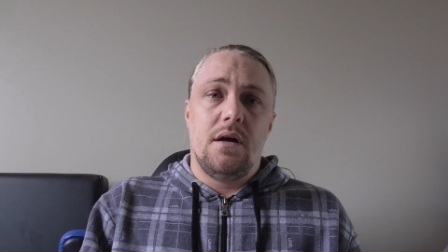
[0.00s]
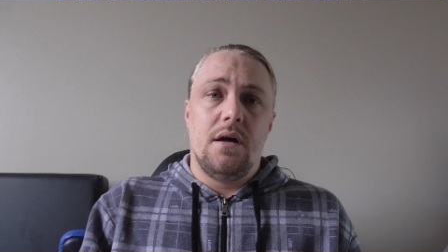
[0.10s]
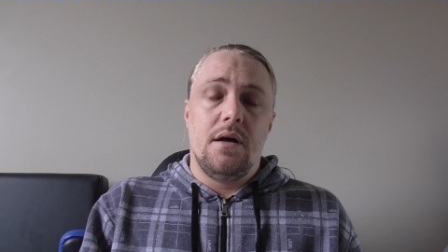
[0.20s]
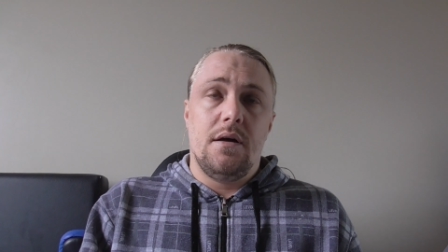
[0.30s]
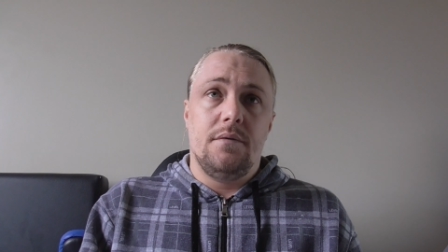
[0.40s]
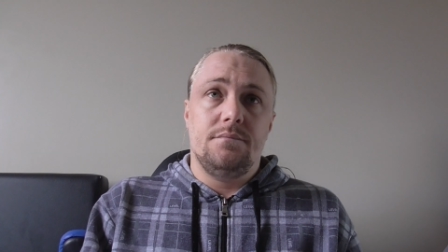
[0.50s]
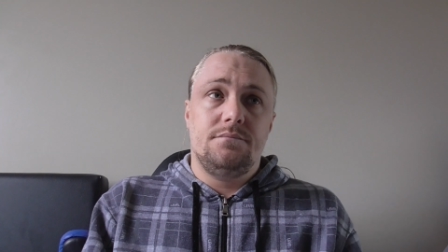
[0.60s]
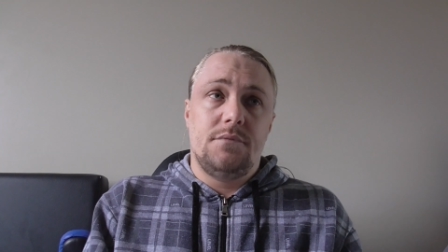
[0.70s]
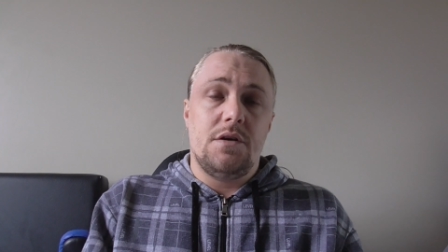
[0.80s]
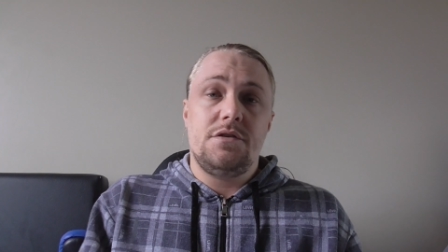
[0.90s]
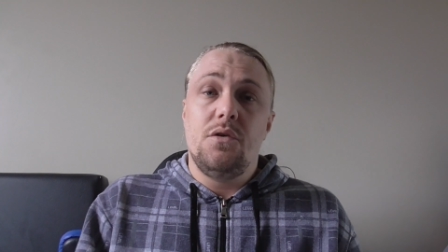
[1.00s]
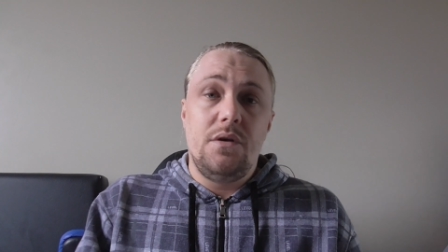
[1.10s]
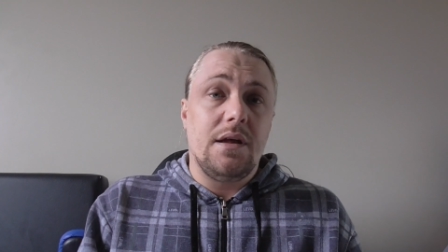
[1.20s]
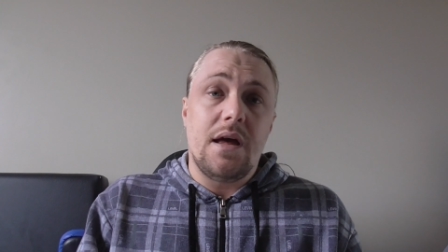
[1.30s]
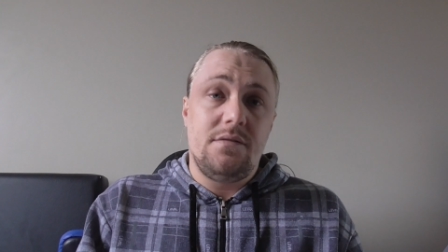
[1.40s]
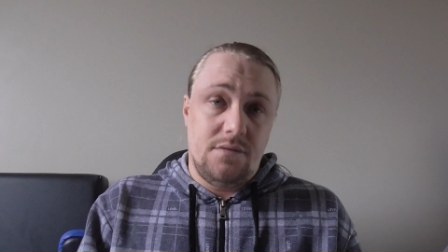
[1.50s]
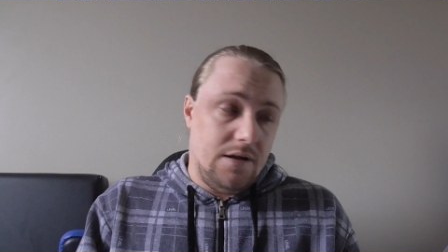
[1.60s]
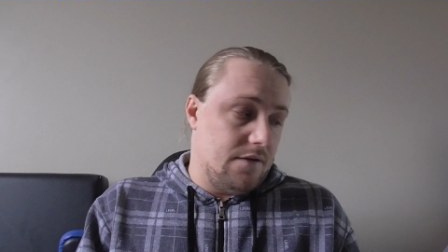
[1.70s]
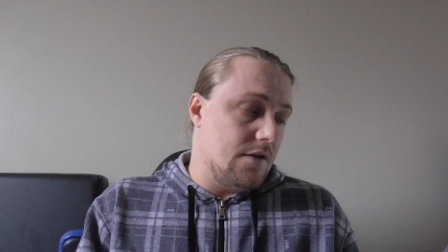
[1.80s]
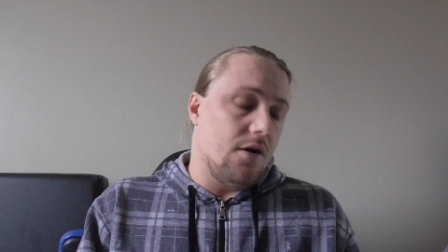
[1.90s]
there is no indication
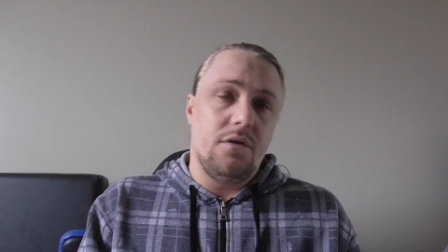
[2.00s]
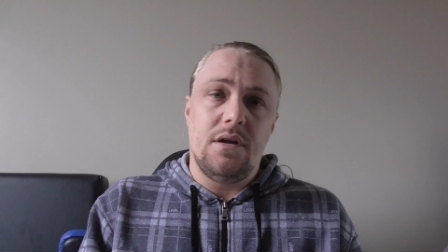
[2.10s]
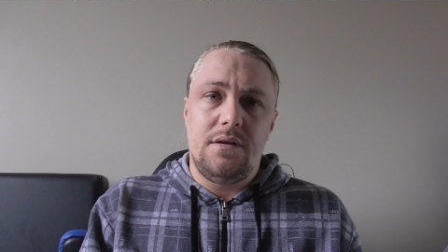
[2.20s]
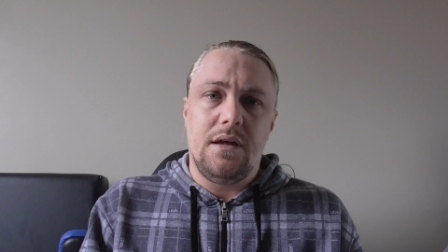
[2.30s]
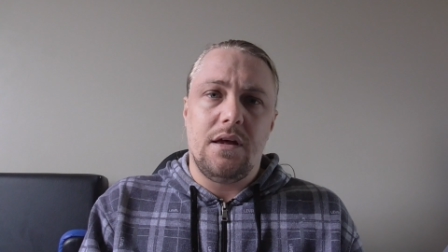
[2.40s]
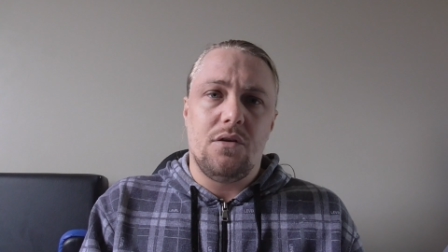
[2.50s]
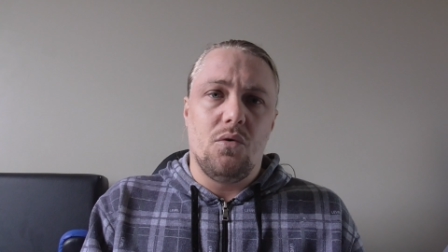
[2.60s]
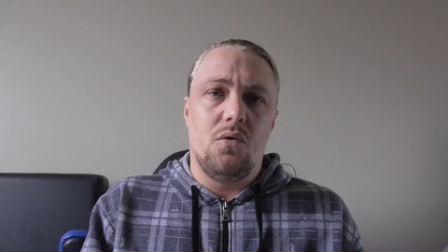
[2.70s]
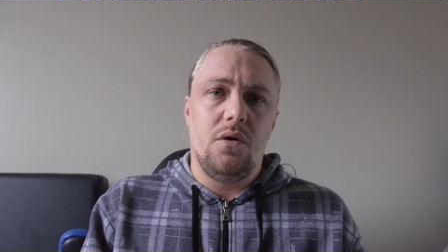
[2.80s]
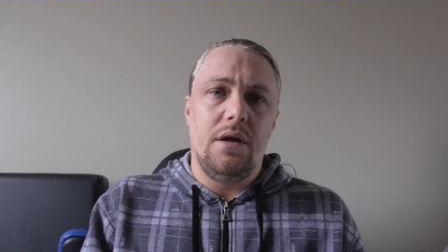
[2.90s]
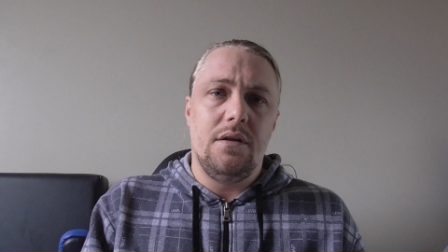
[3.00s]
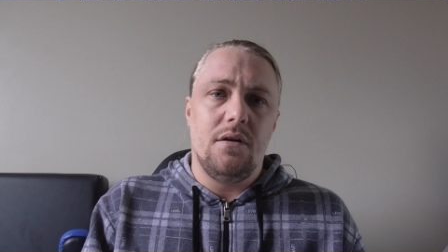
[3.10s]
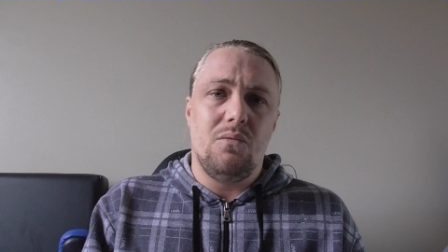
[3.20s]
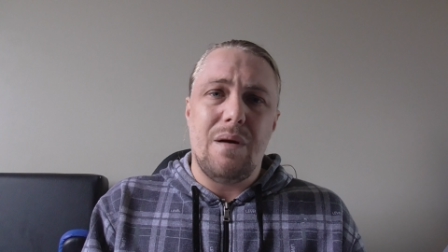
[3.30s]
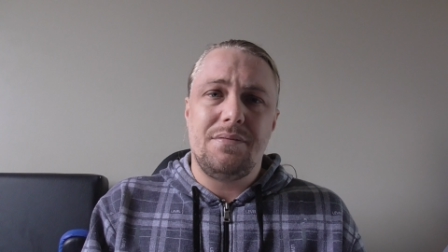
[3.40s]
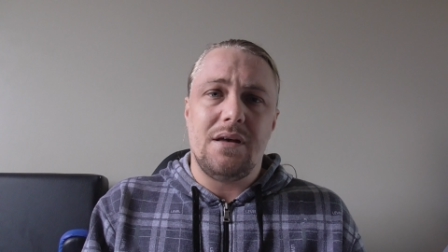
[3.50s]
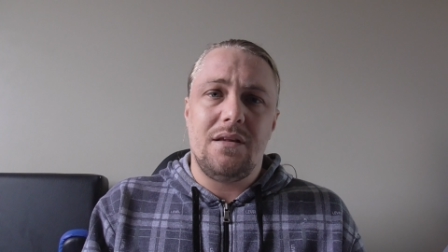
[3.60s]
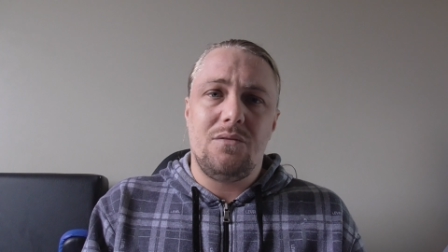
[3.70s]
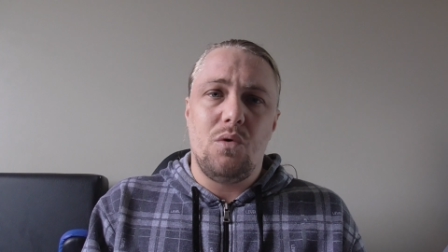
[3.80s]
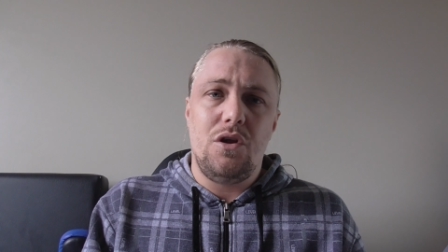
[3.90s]
either on the ticket or in the
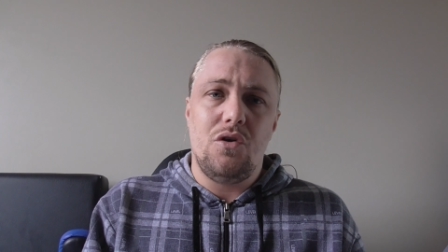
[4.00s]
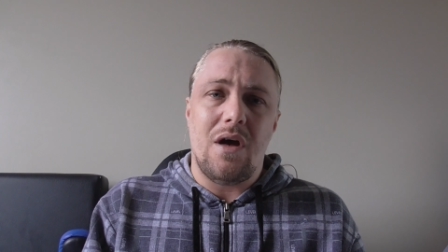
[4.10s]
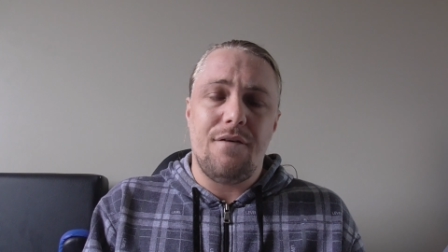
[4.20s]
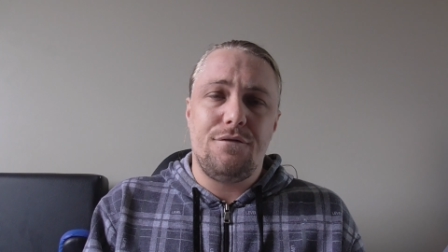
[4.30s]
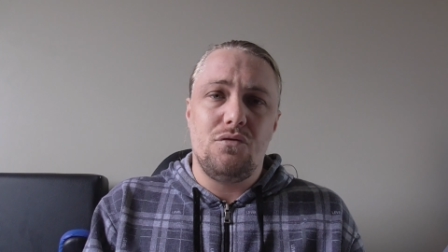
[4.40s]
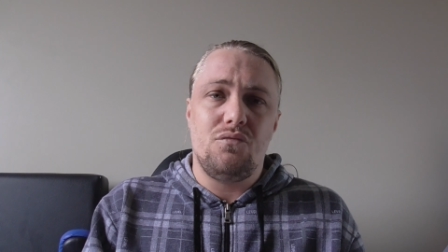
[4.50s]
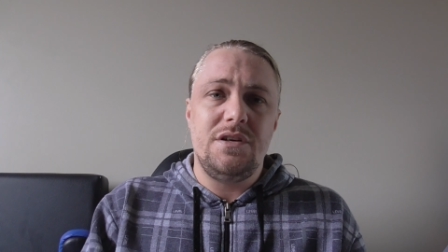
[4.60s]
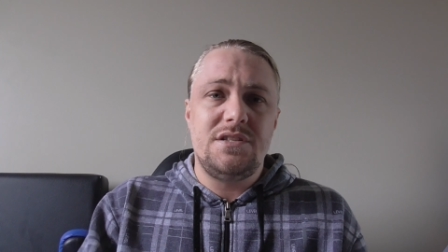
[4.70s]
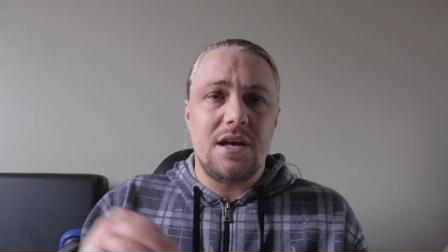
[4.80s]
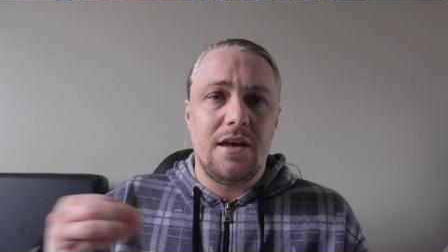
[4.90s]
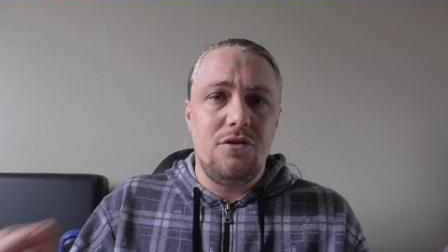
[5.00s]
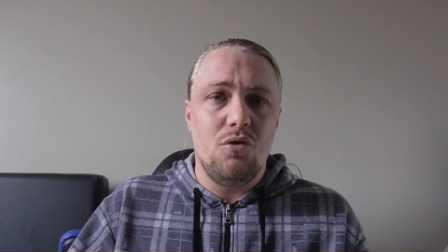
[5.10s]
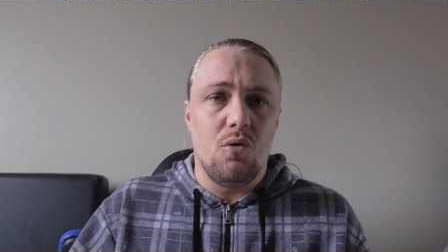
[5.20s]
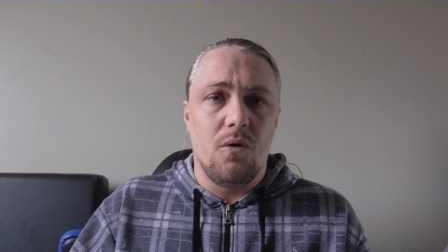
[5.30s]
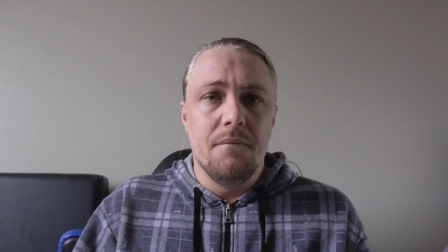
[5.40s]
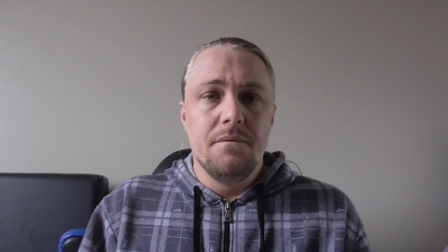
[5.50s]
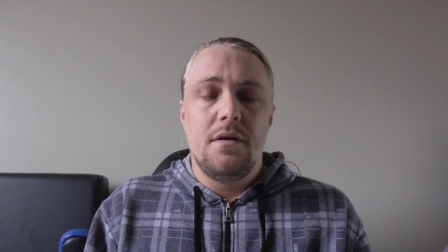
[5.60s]
website where you have to recheck in your